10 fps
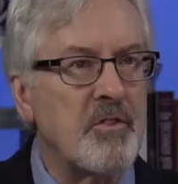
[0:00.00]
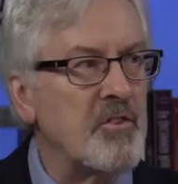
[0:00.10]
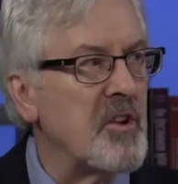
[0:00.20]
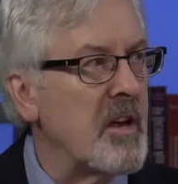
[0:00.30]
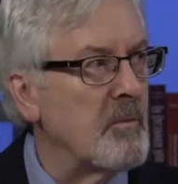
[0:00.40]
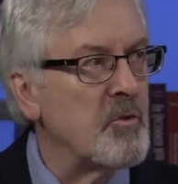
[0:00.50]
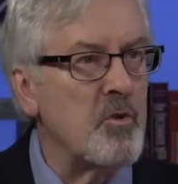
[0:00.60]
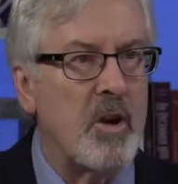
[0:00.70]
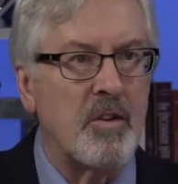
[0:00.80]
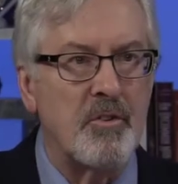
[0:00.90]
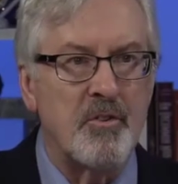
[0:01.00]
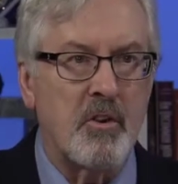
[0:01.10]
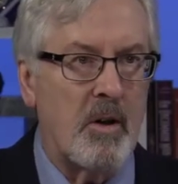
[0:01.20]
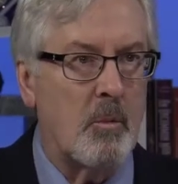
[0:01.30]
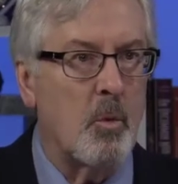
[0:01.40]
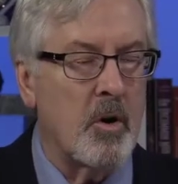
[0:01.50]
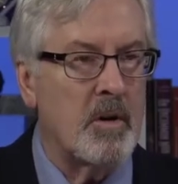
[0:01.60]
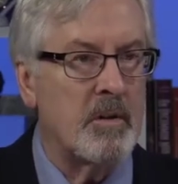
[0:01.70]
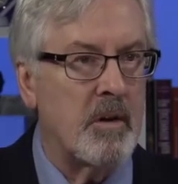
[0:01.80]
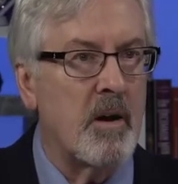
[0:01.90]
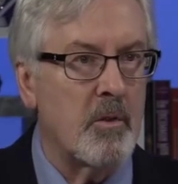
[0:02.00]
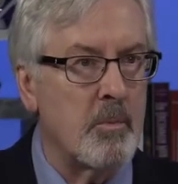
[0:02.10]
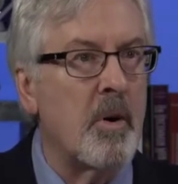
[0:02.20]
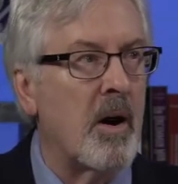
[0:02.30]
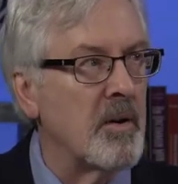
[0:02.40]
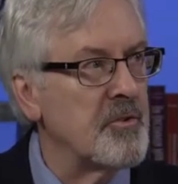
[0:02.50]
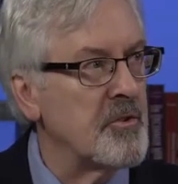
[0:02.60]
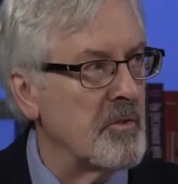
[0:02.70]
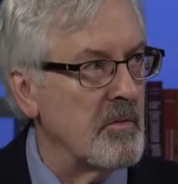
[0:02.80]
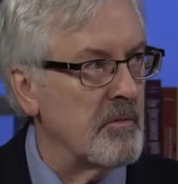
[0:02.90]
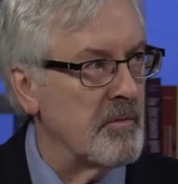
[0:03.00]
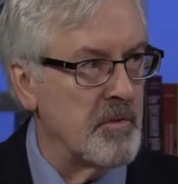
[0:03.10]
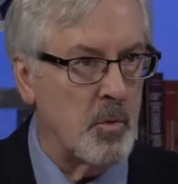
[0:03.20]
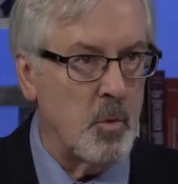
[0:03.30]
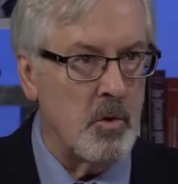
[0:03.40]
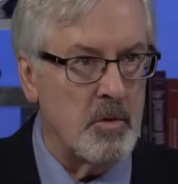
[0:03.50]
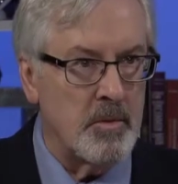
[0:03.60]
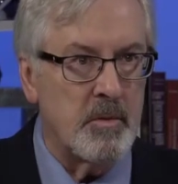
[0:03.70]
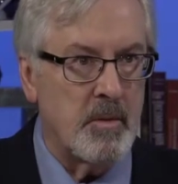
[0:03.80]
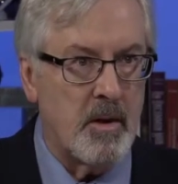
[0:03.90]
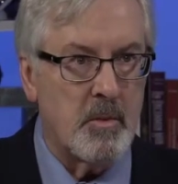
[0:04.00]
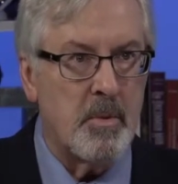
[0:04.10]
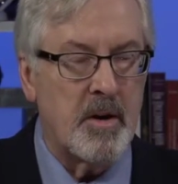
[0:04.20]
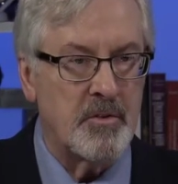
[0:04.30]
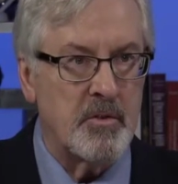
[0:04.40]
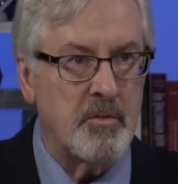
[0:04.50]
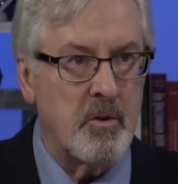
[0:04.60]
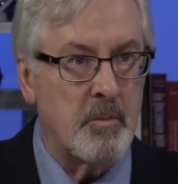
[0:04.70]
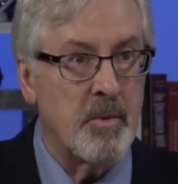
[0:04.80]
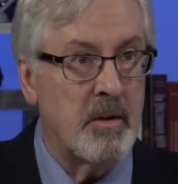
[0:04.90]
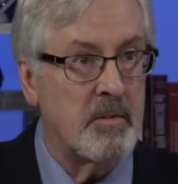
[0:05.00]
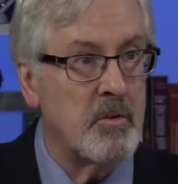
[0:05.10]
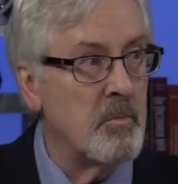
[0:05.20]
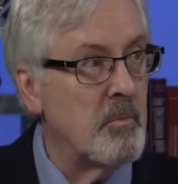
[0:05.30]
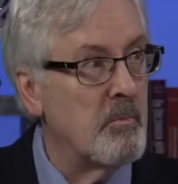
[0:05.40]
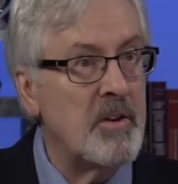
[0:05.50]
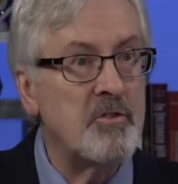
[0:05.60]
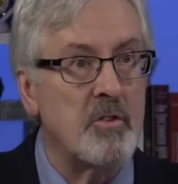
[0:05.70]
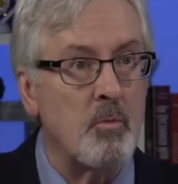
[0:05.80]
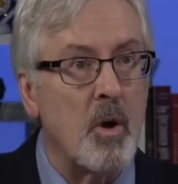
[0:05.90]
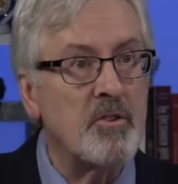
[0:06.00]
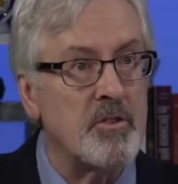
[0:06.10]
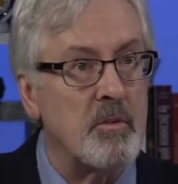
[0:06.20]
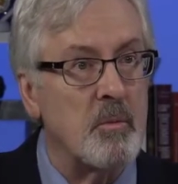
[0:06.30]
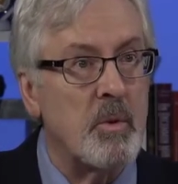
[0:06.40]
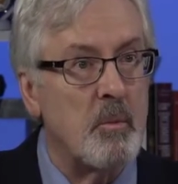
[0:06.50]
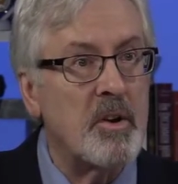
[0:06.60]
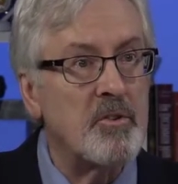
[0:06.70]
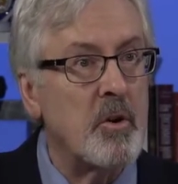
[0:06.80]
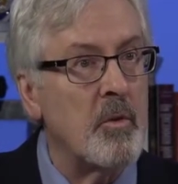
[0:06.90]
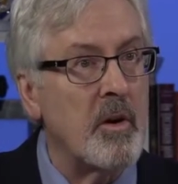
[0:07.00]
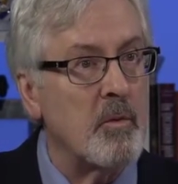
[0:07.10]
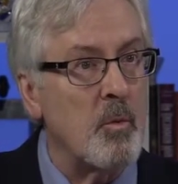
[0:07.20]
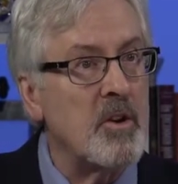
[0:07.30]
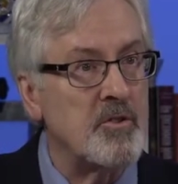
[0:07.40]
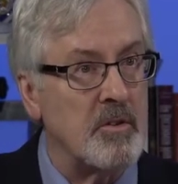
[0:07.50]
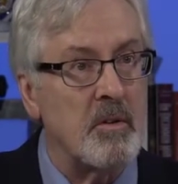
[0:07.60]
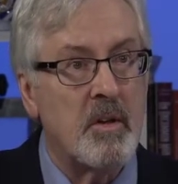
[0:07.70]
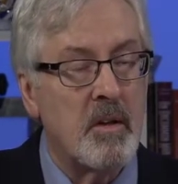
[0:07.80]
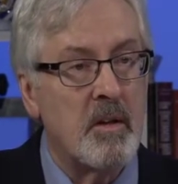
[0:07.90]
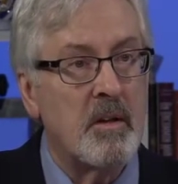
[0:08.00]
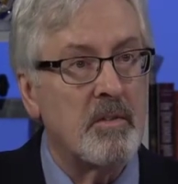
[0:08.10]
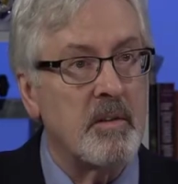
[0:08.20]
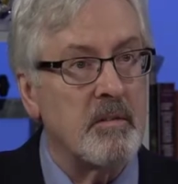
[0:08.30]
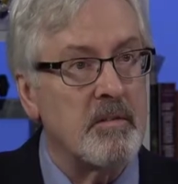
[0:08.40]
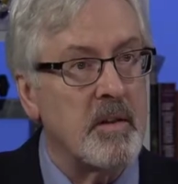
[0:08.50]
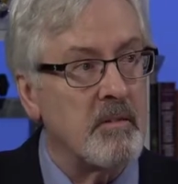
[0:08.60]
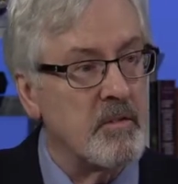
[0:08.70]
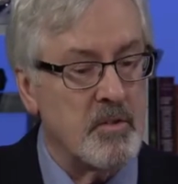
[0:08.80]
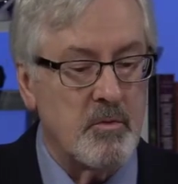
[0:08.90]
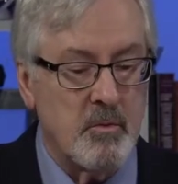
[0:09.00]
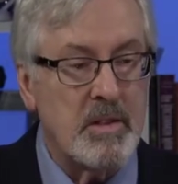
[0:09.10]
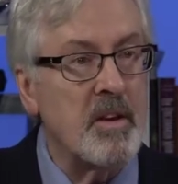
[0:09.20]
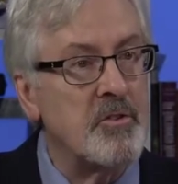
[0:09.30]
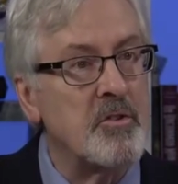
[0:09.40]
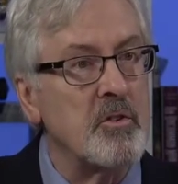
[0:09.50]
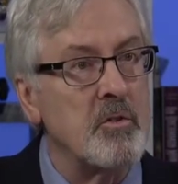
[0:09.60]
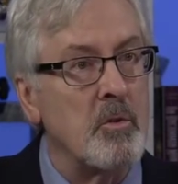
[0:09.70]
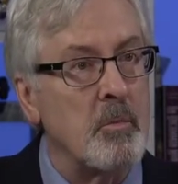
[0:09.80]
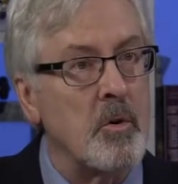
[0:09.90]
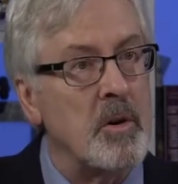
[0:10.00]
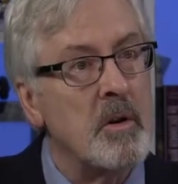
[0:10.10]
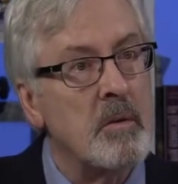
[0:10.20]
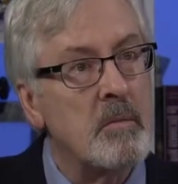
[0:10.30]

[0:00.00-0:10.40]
the same trends are at work in other parts of the world, other parts of Europe, and you mentioned Russia. What, what is going on in Russia that, that relates to your book?